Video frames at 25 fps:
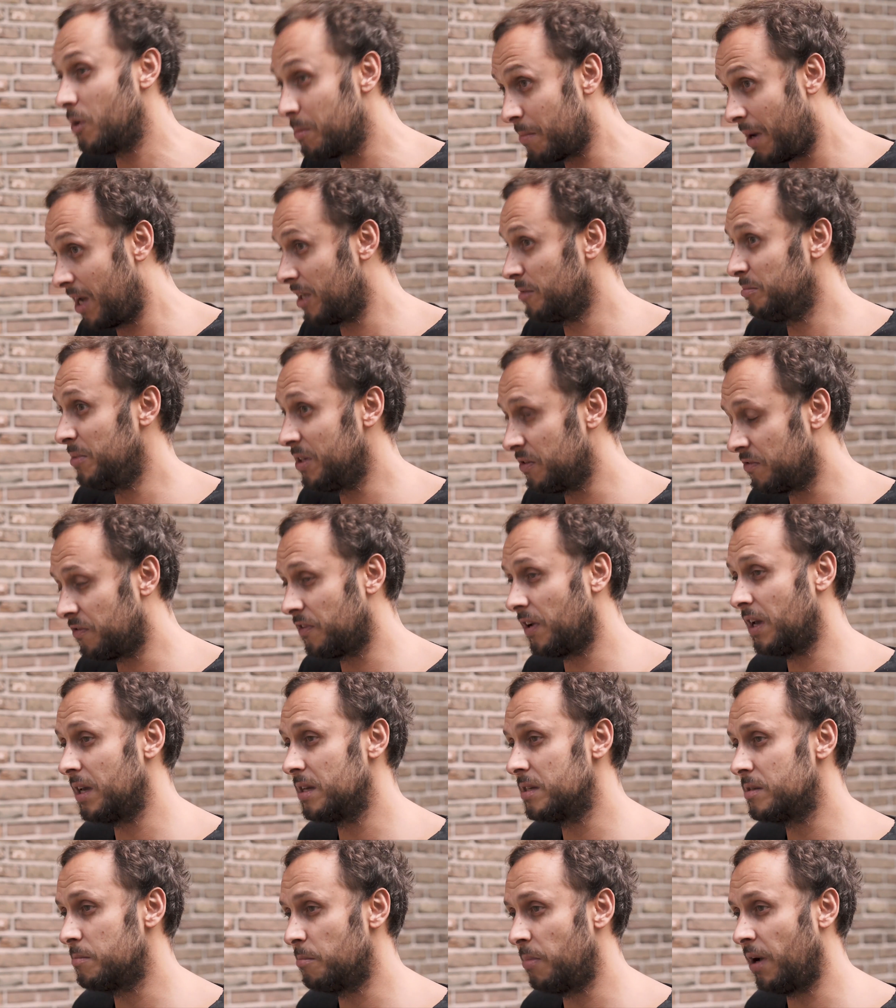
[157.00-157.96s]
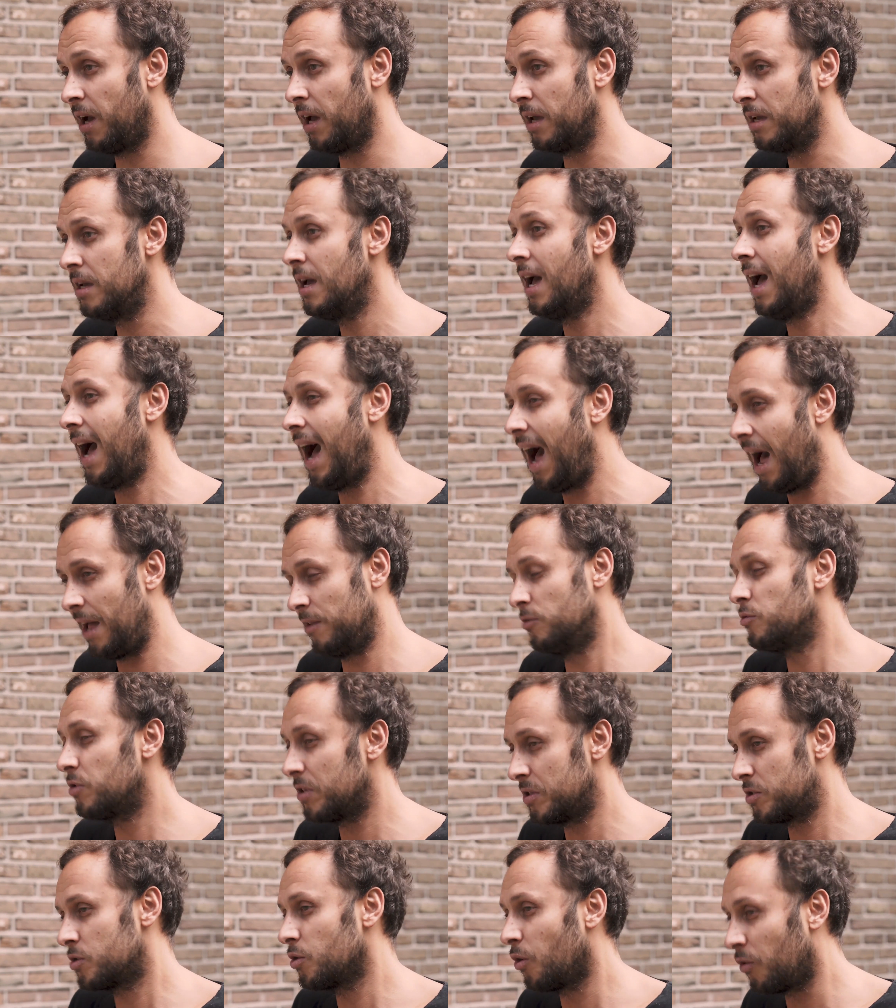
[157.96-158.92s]
might be faced by
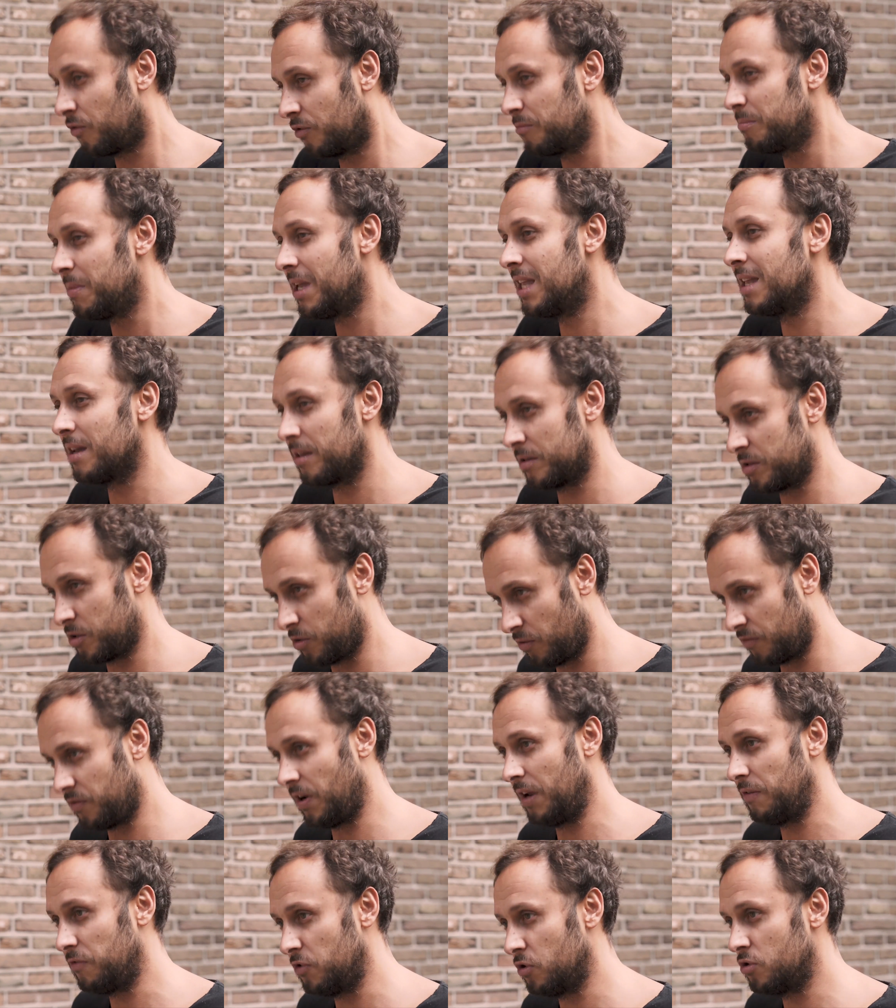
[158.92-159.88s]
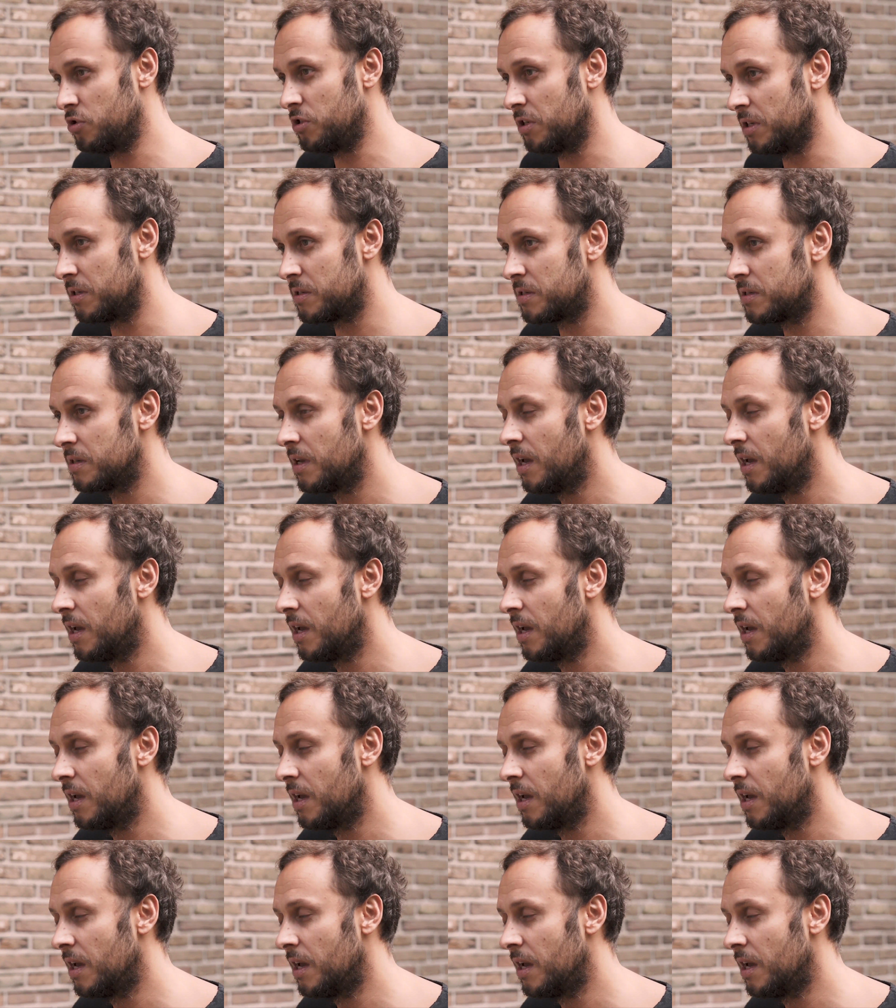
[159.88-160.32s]
hundreds of millions of refugees.